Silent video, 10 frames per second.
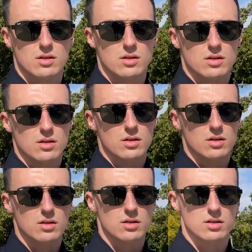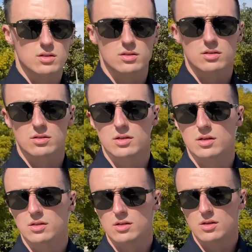Move aside? Like where?
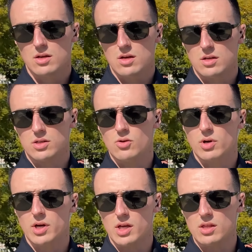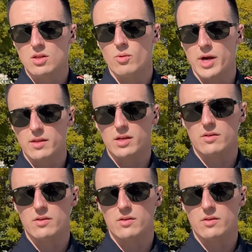In the way of the oh,